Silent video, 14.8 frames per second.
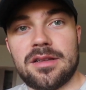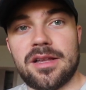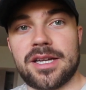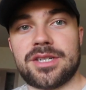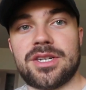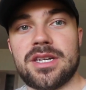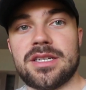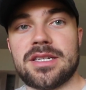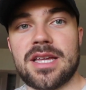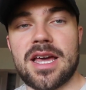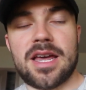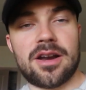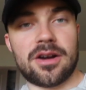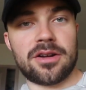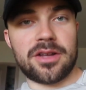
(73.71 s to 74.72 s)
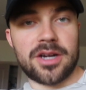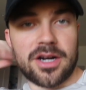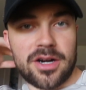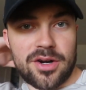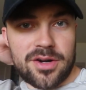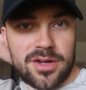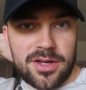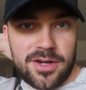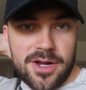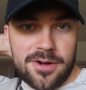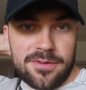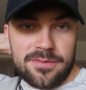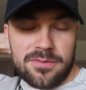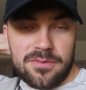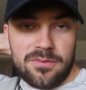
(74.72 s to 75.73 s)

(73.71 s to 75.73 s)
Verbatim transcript: like she said earlier, you know,